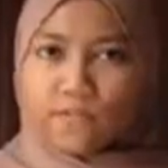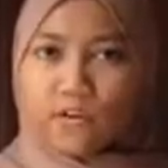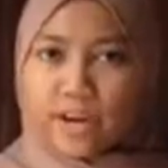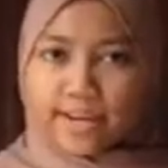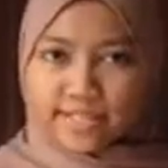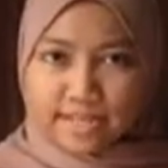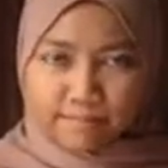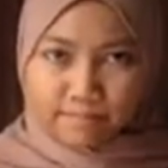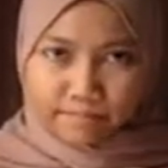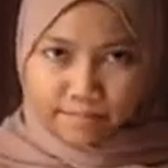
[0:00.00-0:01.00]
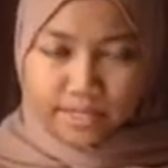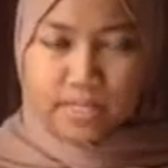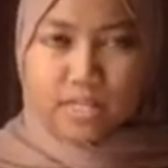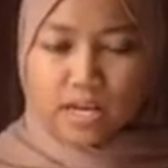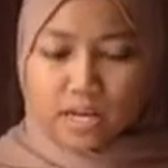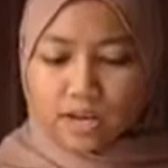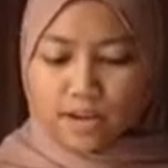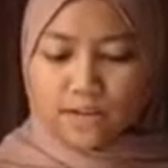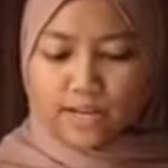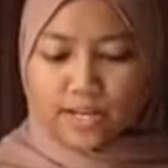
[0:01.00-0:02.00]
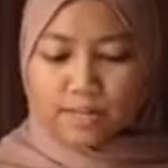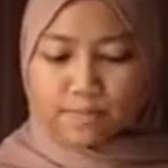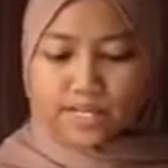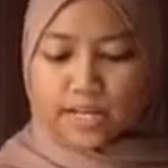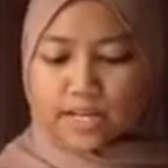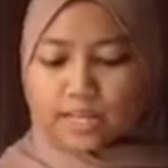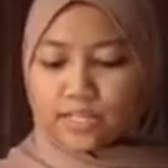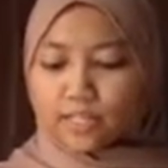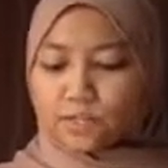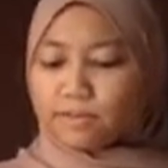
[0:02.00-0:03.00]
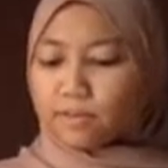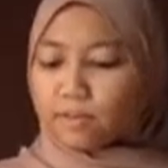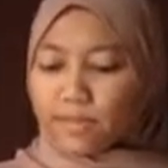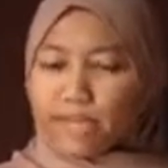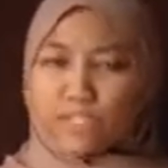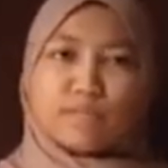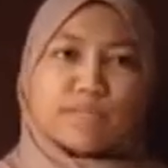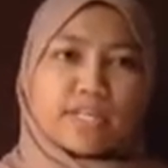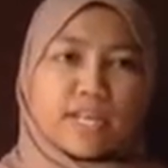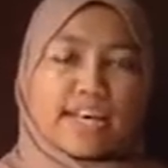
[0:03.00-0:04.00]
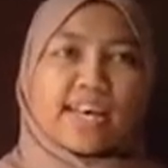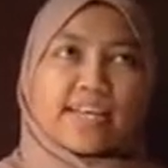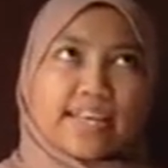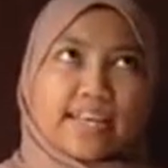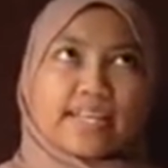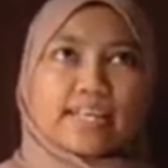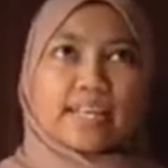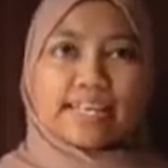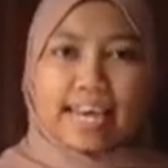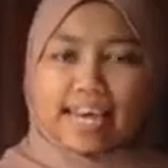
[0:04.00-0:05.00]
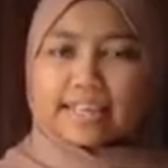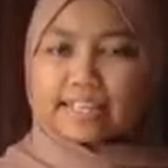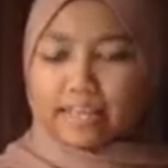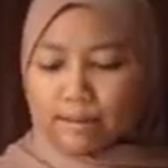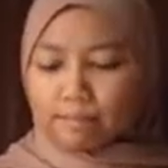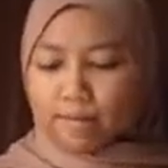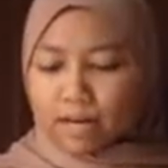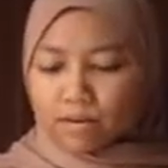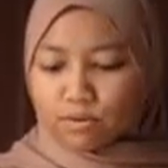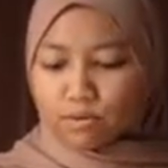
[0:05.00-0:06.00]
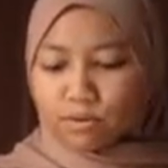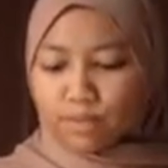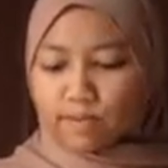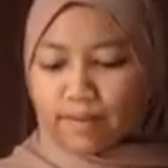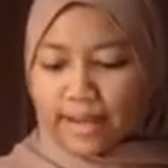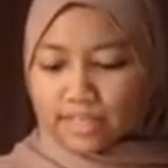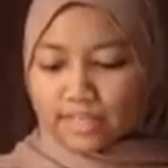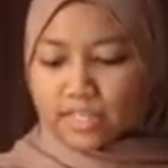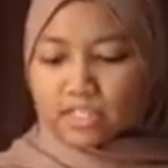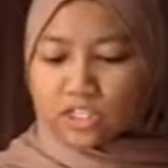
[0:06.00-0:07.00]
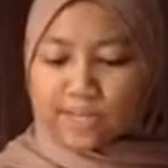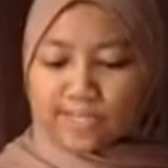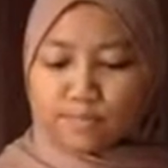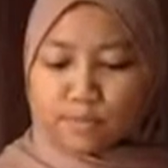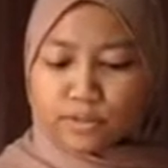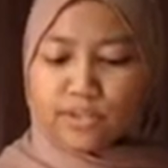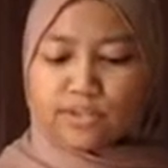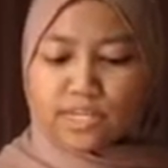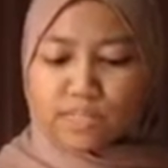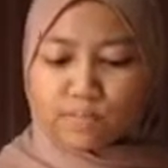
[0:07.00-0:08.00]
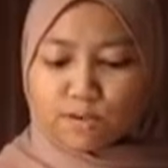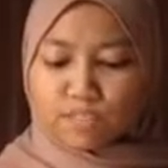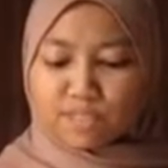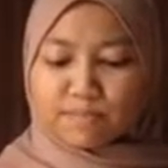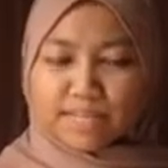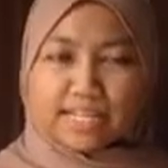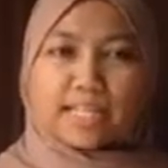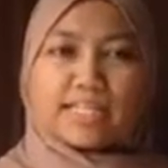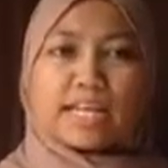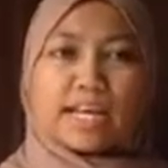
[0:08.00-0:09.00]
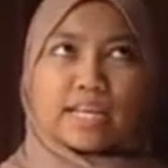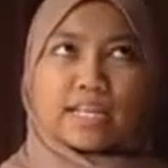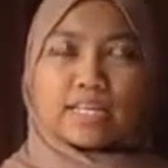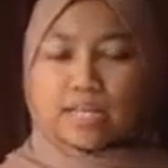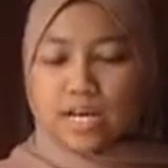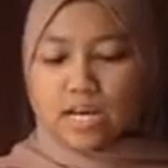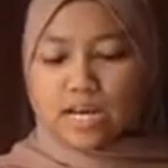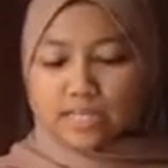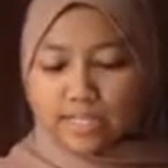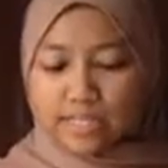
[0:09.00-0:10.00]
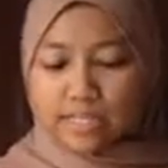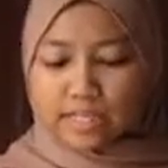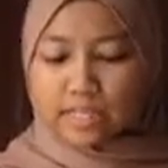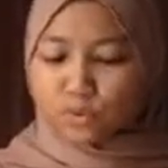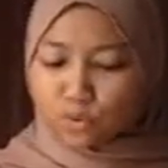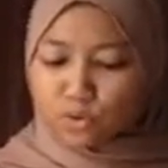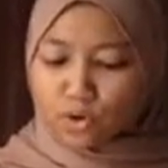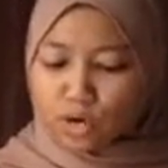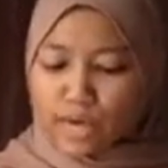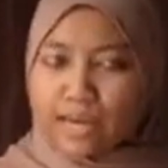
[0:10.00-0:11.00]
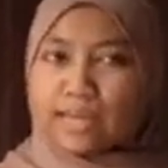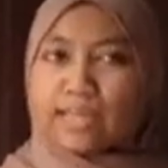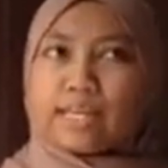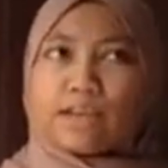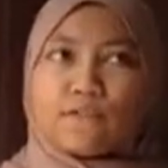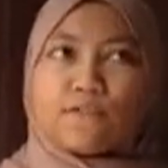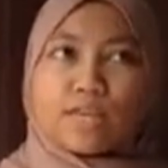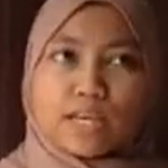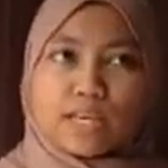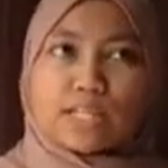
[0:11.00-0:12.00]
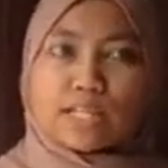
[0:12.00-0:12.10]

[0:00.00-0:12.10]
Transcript: For example, Phillips and other superior management can come out with plans such as putting responsibilities under a certain crew, and if it